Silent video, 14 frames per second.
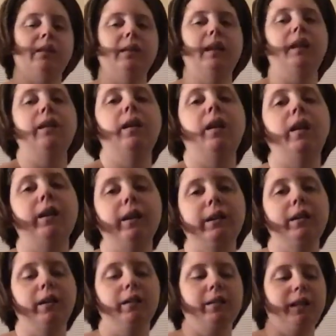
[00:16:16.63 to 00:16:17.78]
Then
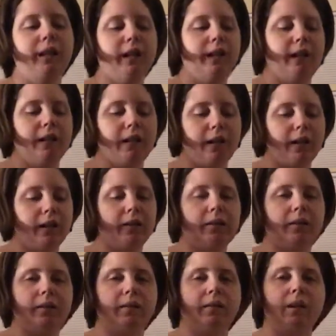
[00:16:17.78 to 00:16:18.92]
on the
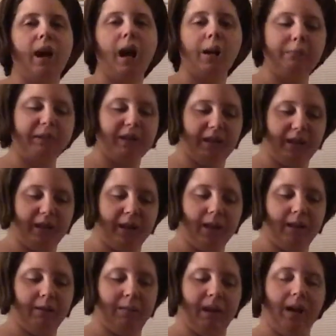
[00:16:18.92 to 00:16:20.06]
opposite side
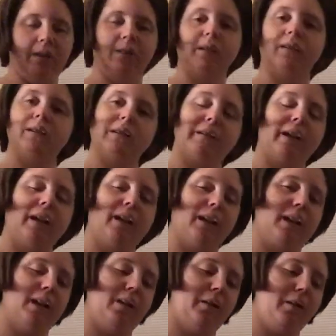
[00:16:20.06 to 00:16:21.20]
of the bag, there's
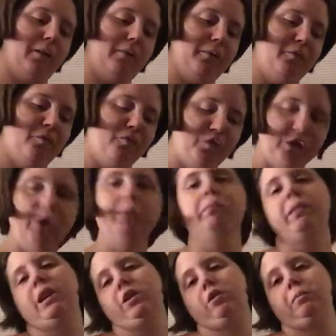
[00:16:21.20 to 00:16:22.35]
a full
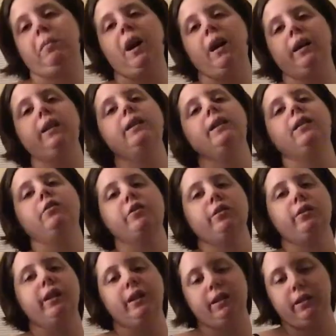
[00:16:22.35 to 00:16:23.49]
mesh pocket that goes the
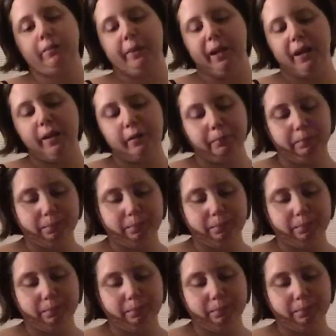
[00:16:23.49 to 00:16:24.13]
length of the bag.